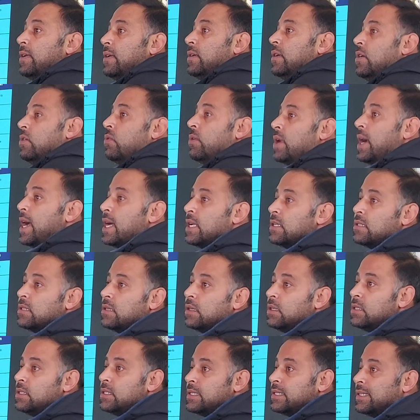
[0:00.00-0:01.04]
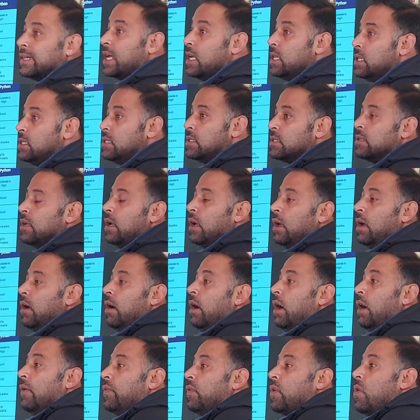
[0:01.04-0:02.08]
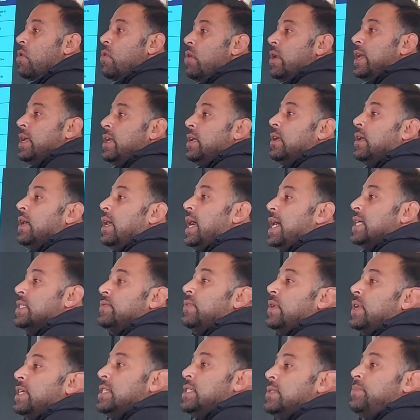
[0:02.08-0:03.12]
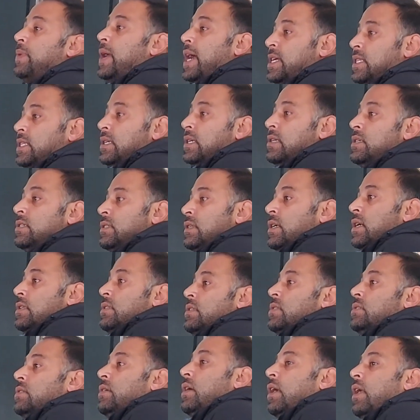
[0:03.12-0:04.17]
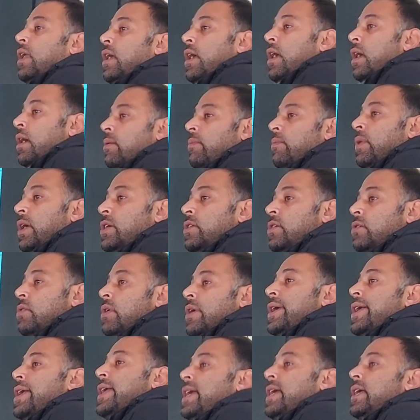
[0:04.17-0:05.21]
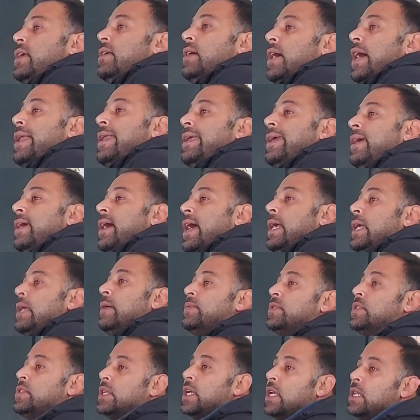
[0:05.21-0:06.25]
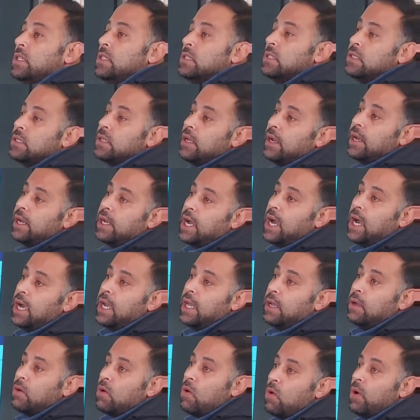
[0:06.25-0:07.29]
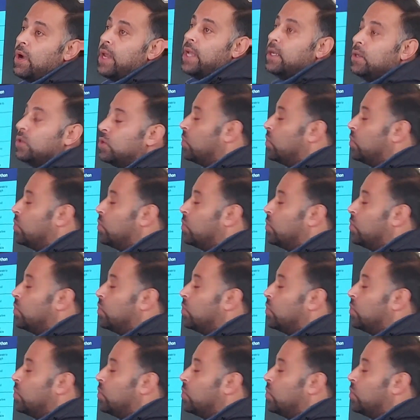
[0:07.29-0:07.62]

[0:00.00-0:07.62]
require certain skills of coding as far as Python is concerned, but you don't need any kind of skills regarding coding